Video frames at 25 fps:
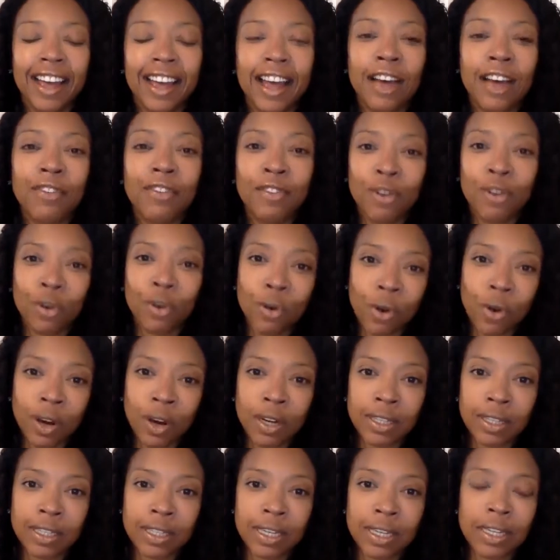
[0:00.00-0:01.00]
Of
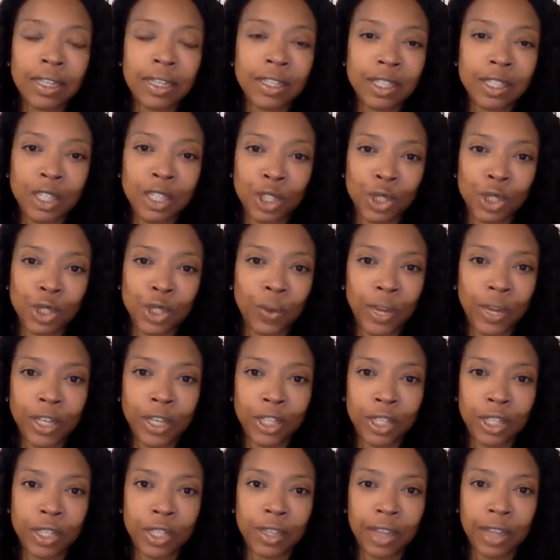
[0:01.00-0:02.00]
course, in a
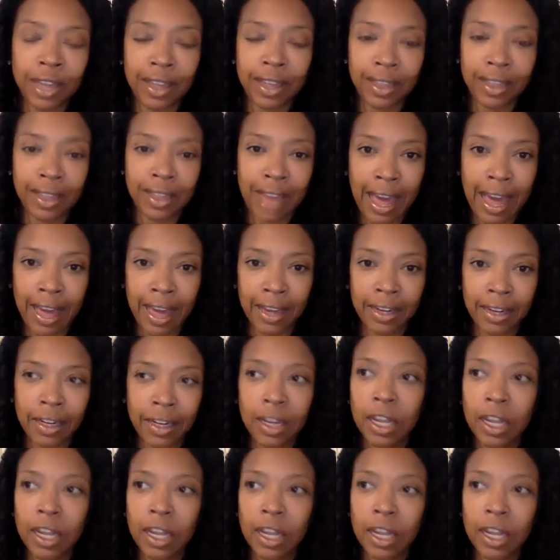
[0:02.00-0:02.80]
situation like that,